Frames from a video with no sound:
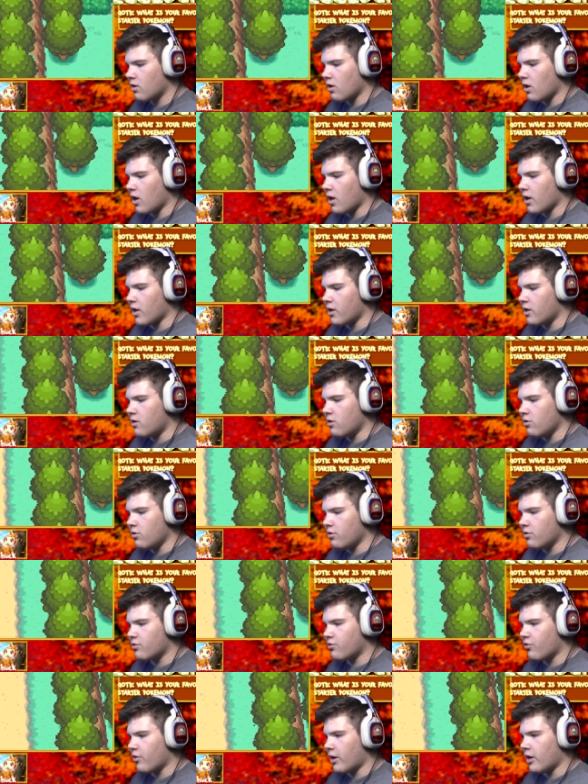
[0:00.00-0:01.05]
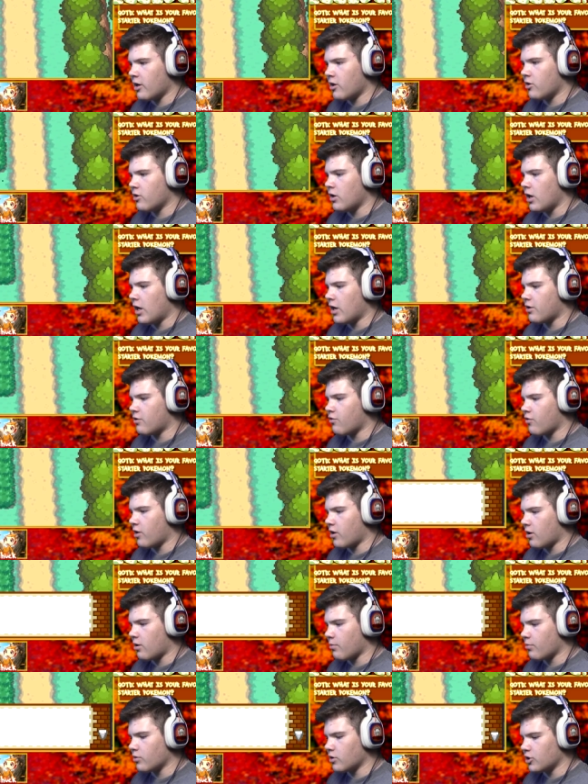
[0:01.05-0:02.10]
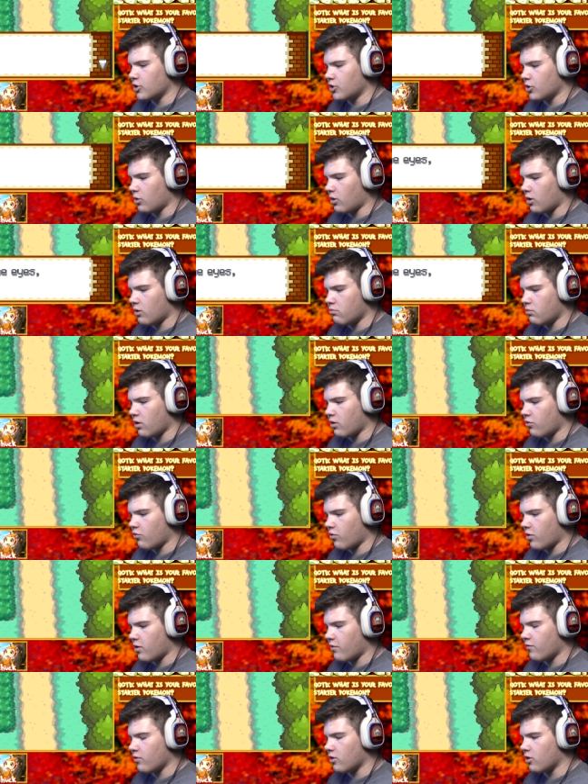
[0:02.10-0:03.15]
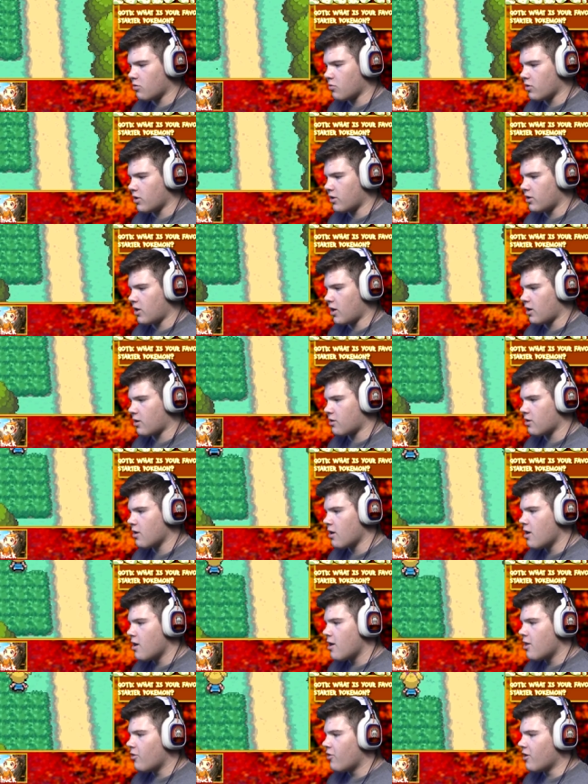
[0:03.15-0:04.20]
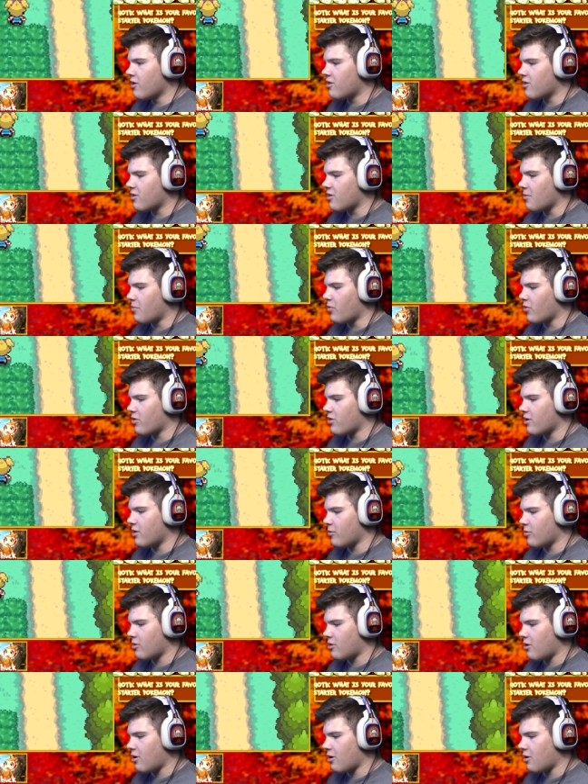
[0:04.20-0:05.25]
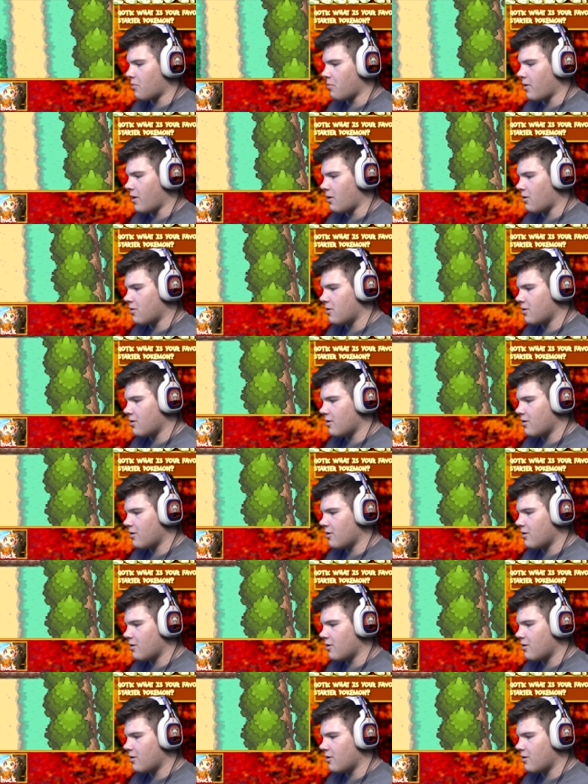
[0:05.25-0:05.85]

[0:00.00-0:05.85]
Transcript: Uh, you're a train. You're not a trainer. I'm pretty sure. I'm not a trainer. If you look one in the eyes, this is the person that's talking about.